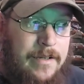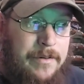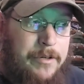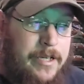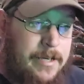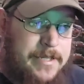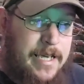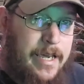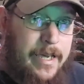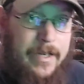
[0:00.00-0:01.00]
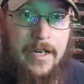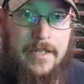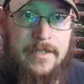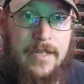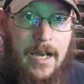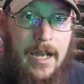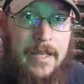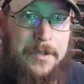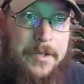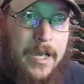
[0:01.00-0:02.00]
when it comes to handguns, I
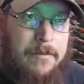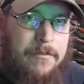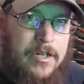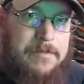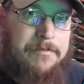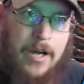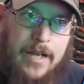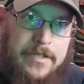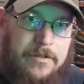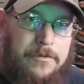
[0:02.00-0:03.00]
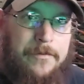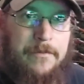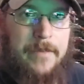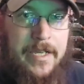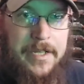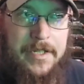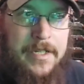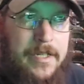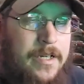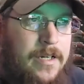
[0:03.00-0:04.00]
look at what's practical for me.
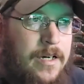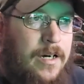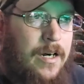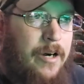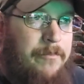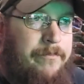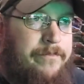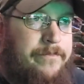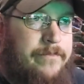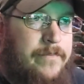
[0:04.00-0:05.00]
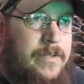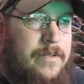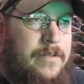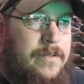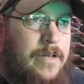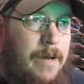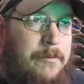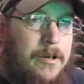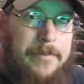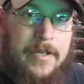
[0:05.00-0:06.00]
I'm
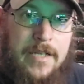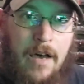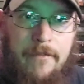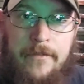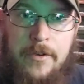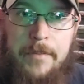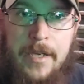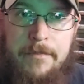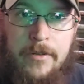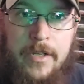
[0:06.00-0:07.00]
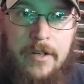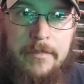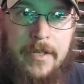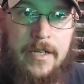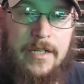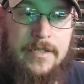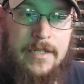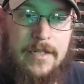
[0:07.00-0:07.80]
going to piss off a few people here because